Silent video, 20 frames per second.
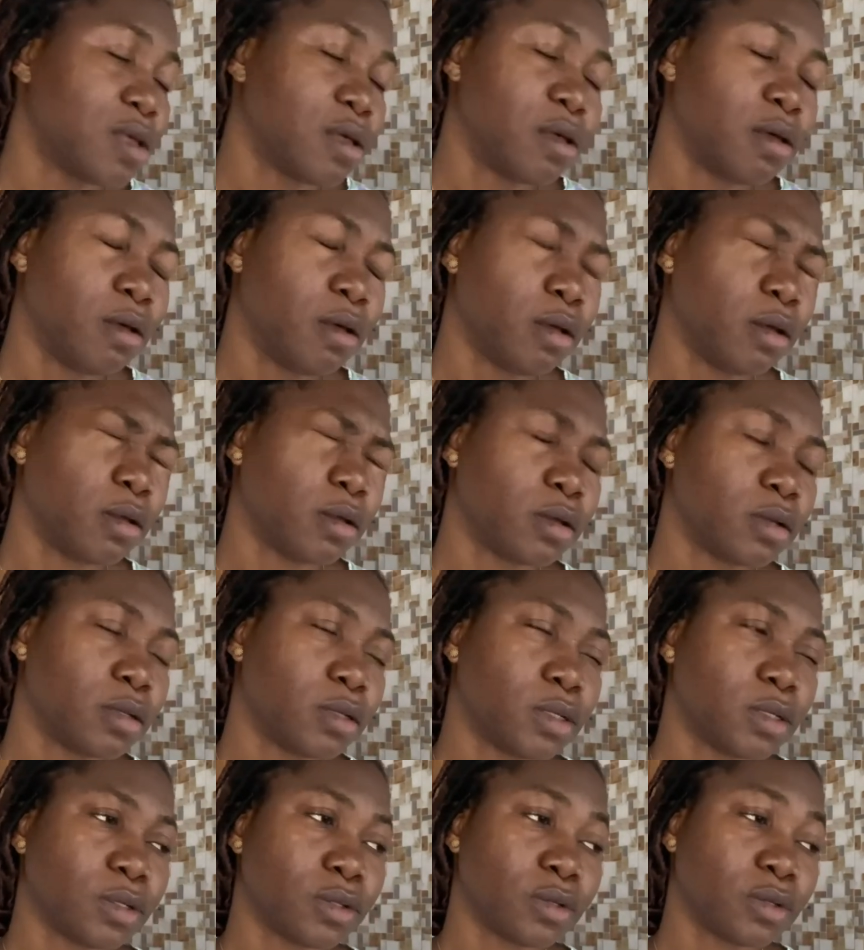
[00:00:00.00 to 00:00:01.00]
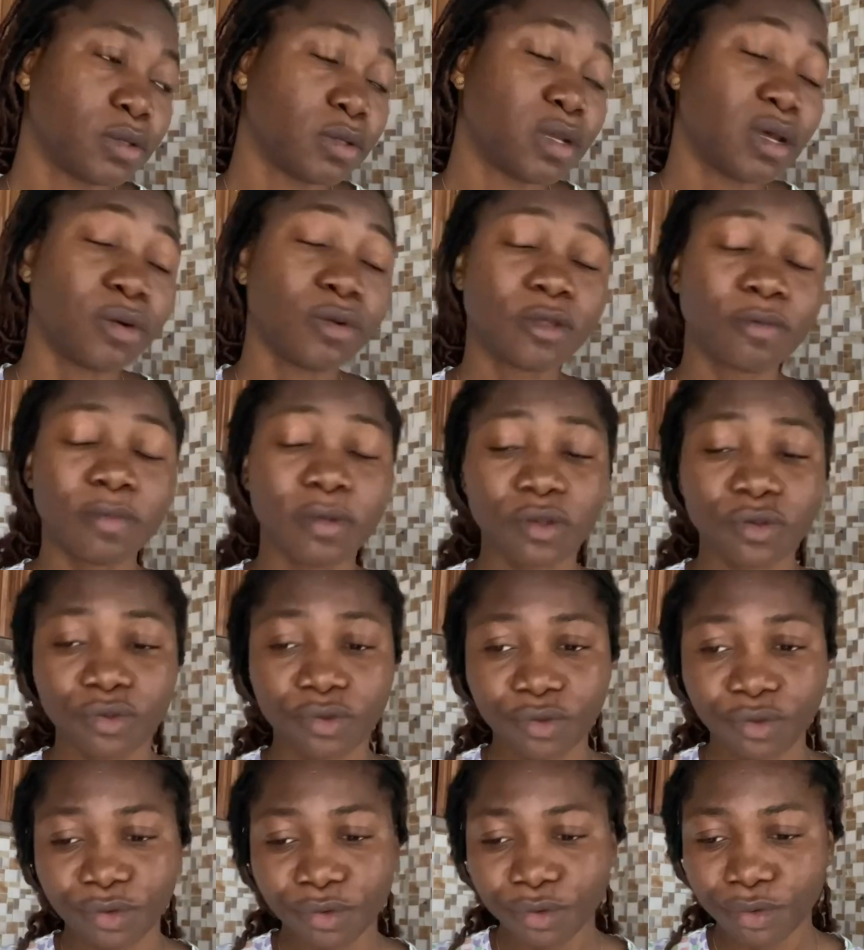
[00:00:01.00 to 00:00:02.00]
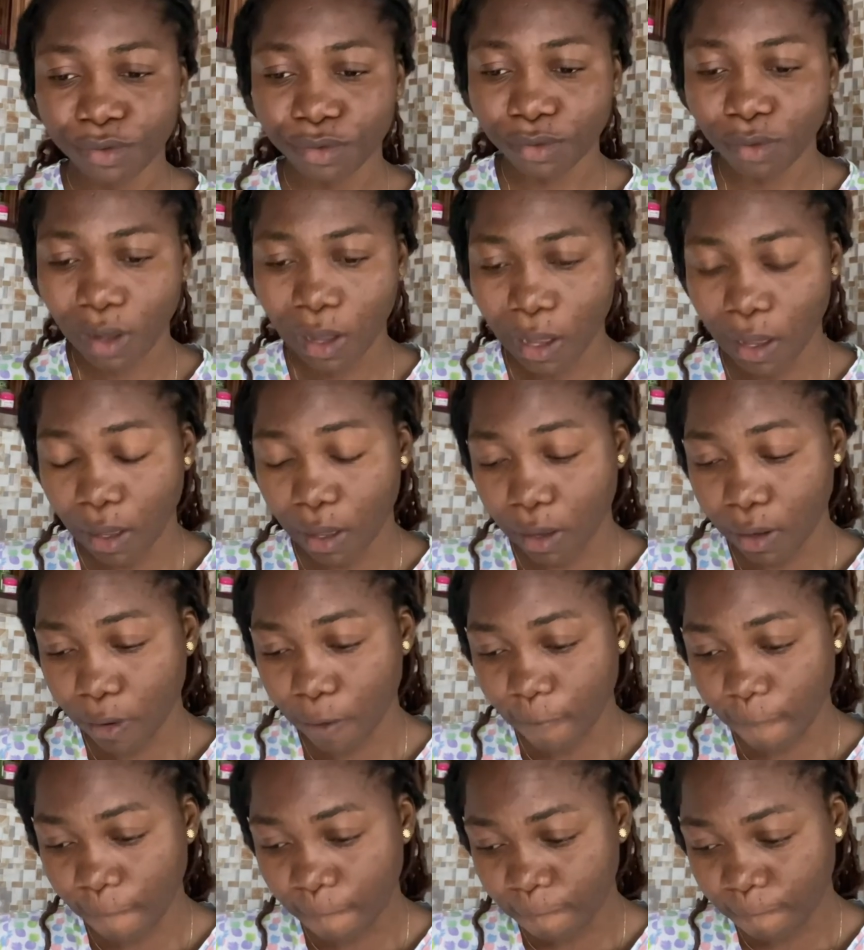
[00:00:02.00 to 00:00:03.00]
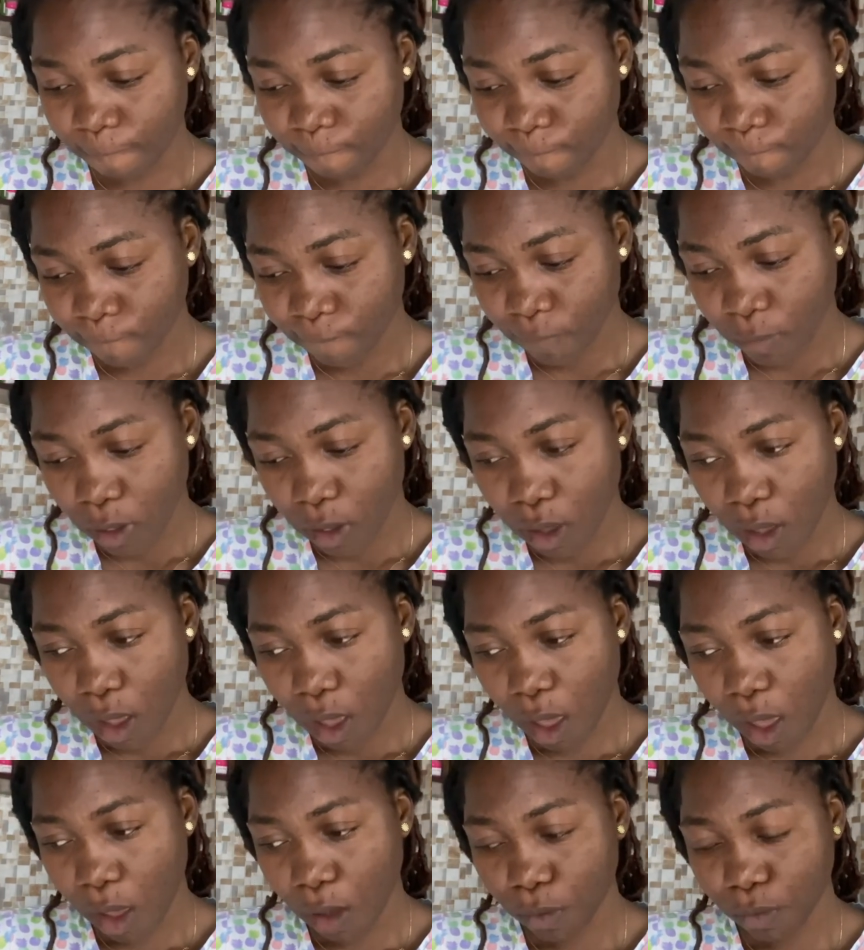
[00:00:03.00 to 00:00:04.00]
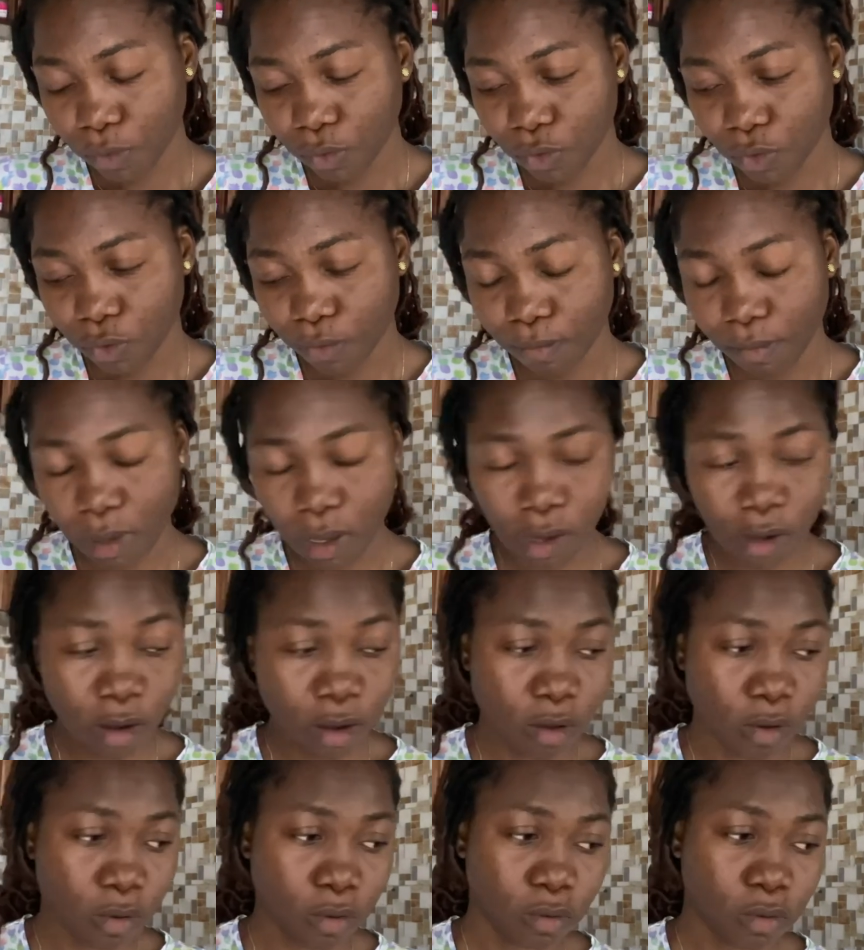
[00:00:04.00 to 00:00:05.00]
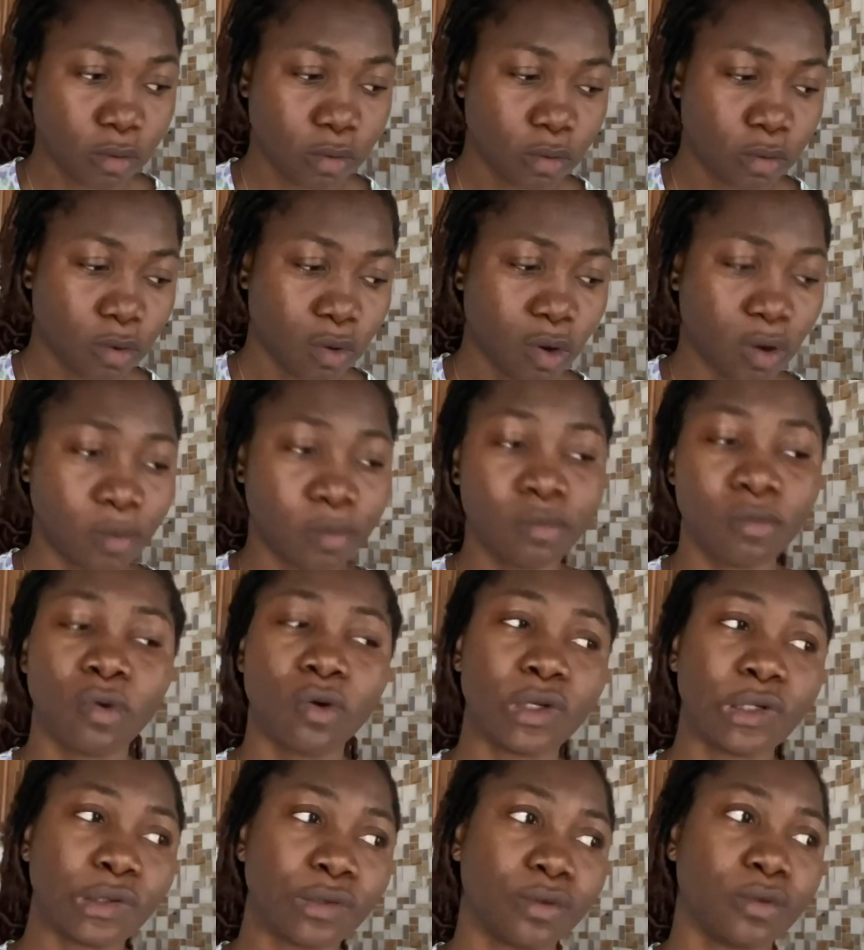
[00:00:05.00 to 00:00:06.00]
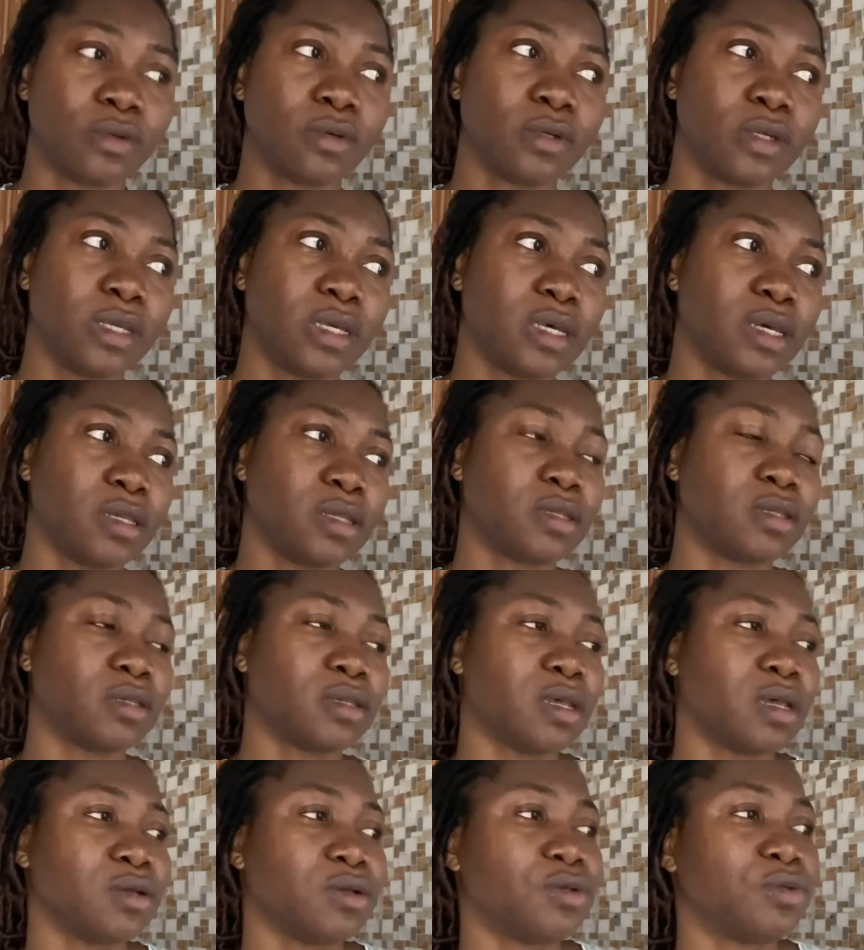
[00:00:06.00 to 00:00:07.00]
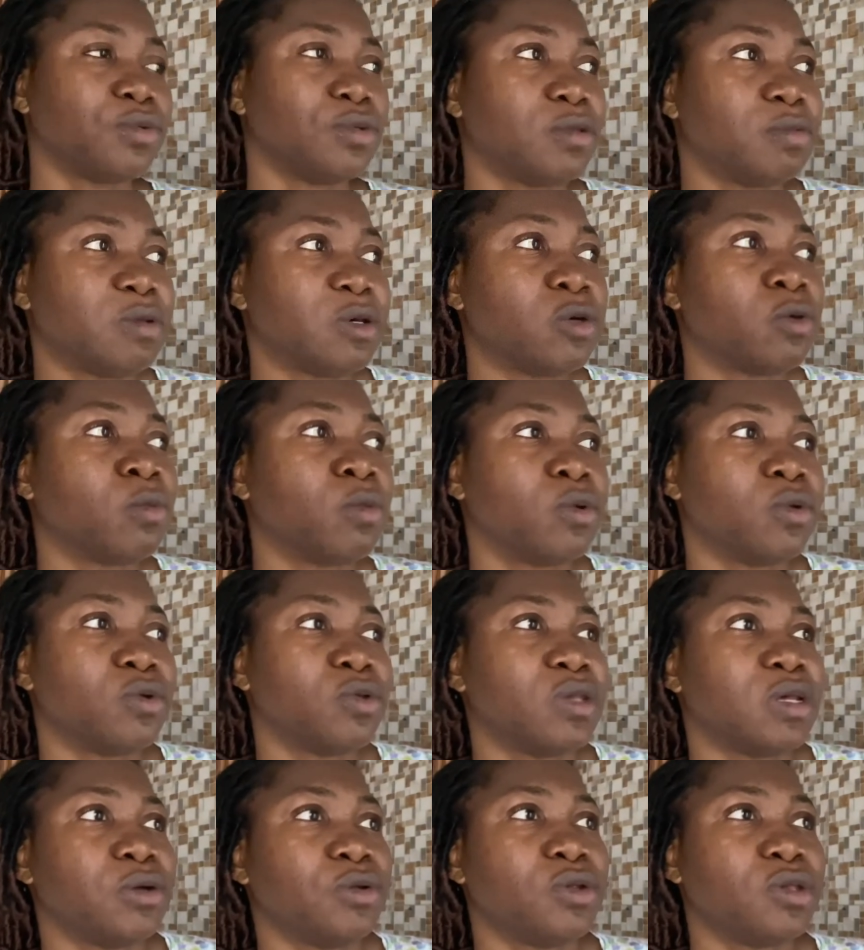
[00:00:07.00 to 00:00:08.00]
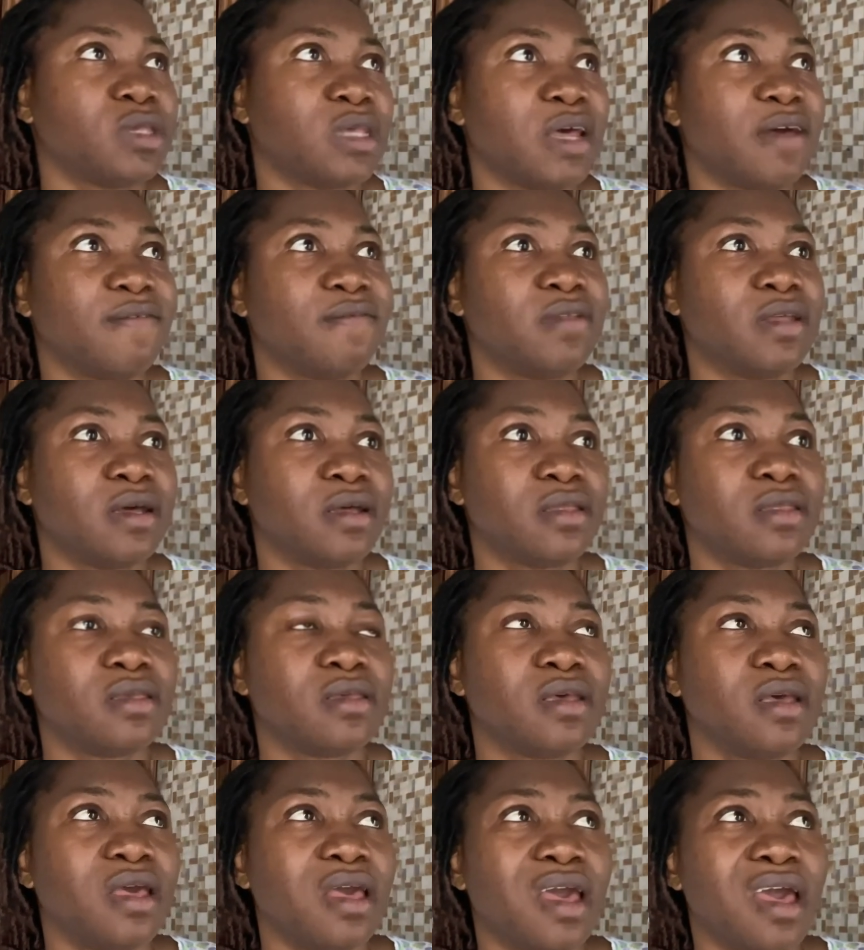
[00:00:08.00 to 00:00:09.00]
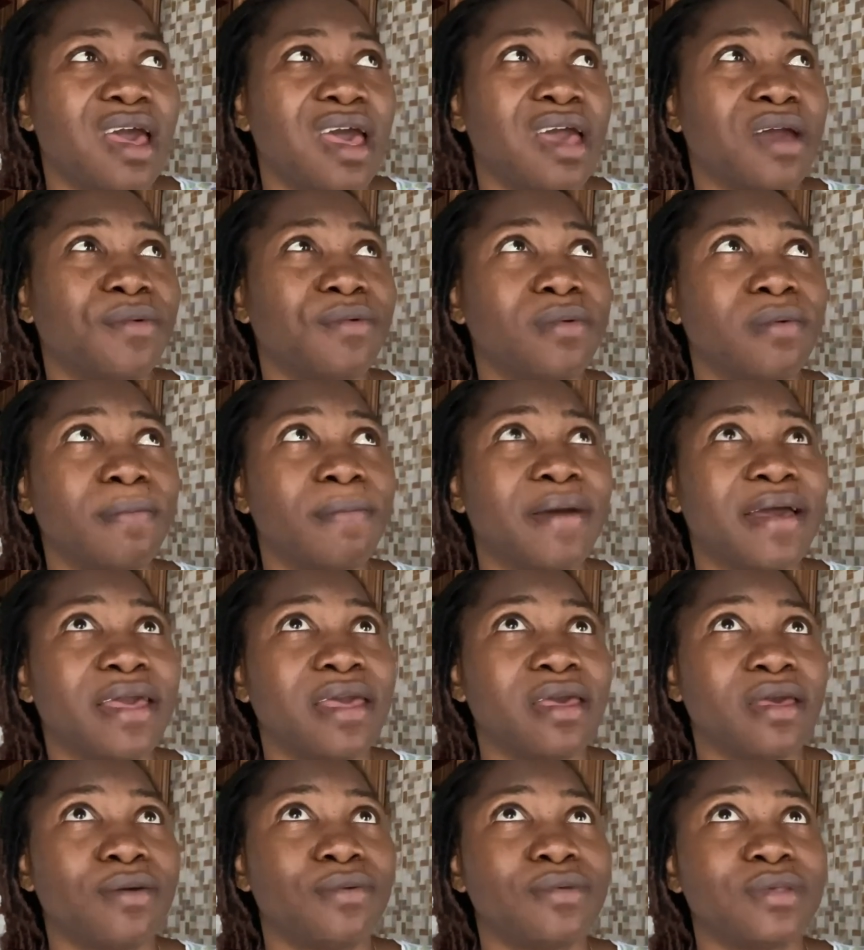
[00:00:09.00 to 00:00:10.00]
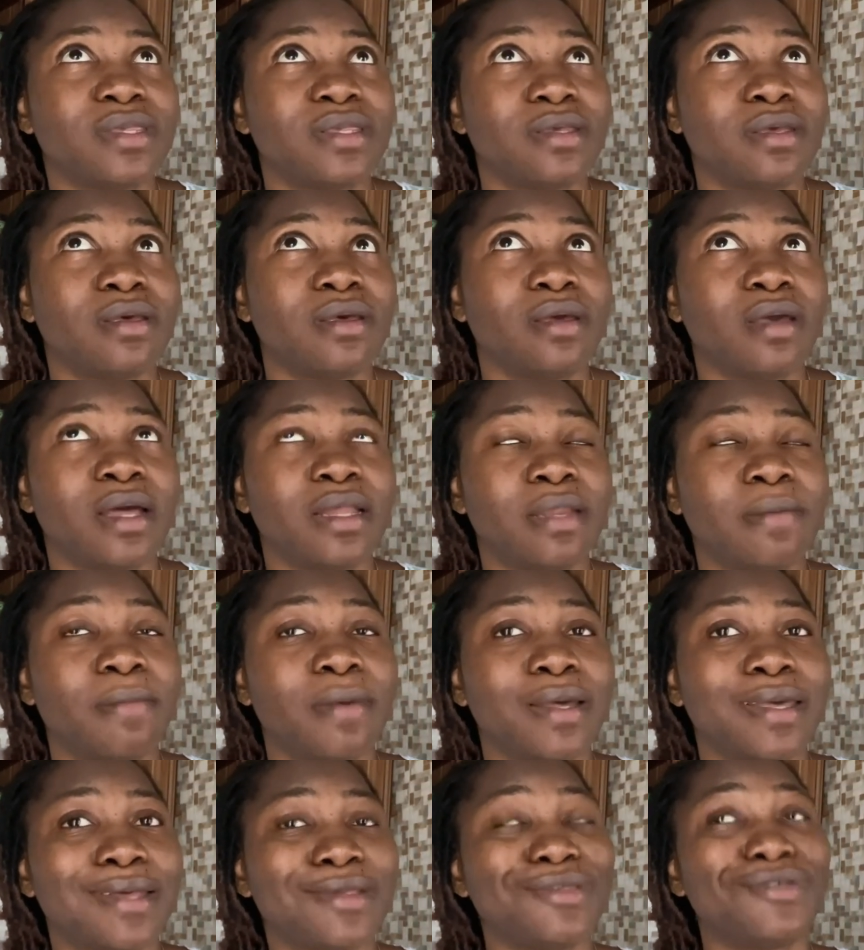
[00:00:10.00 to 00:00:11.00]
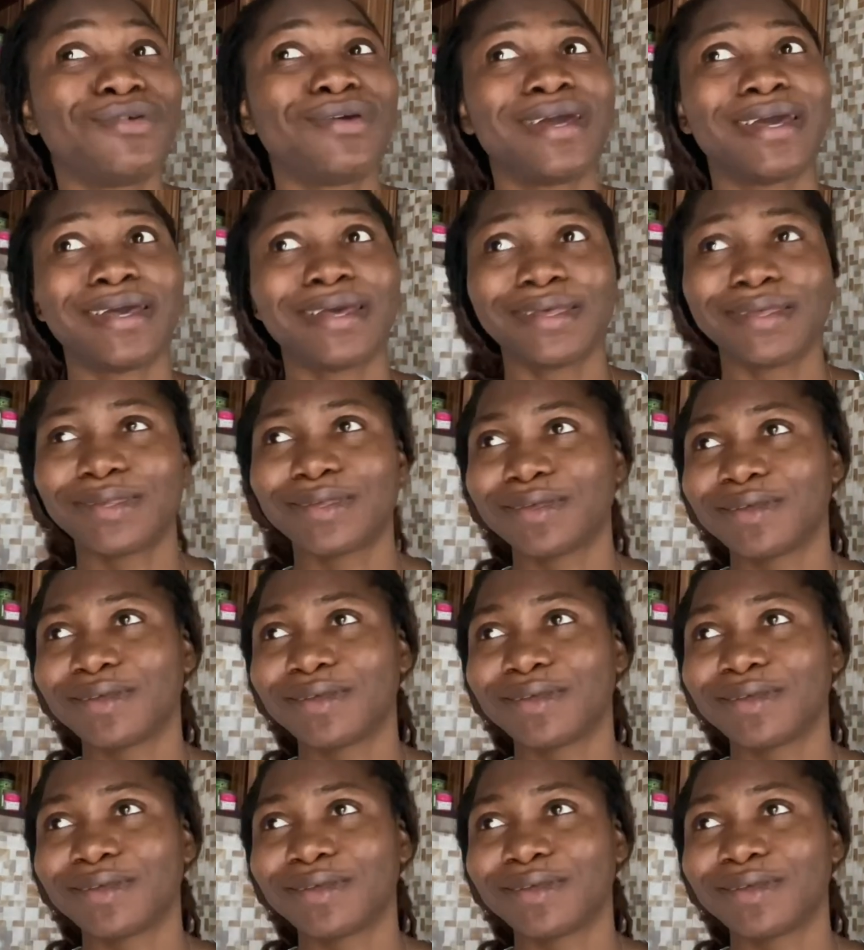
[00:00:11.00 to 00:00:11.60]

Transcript: Oh Jesus. I want to make stew and um I want to make ogbono. Yes, I just want to make ogbono, so I'll just have that. I couldn't buy egusi at the market. You guys